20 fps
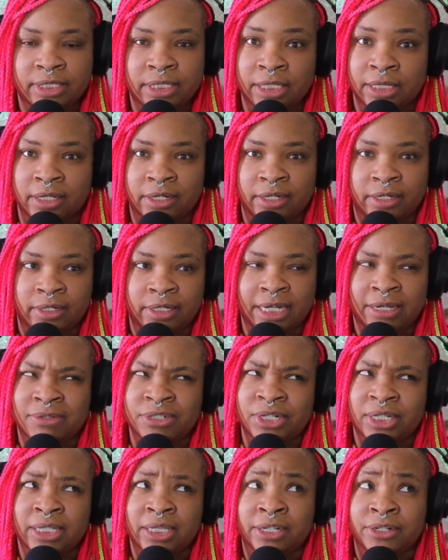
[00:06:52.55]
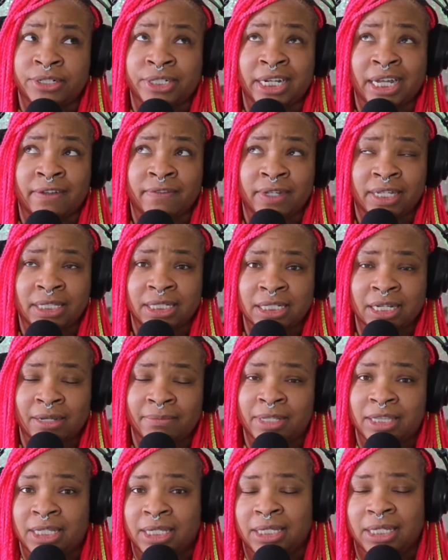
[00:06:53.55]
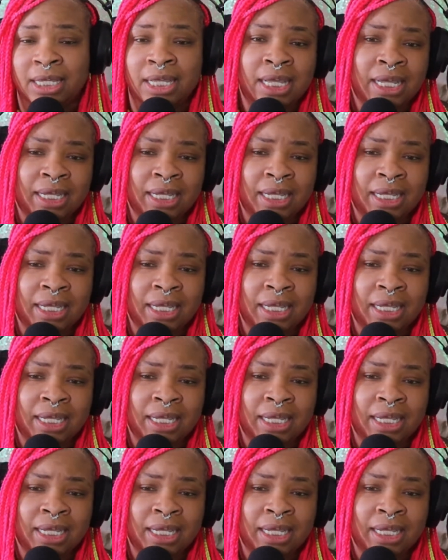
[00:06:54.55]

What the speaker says: learn, I was trying to learn Java at the time, I think.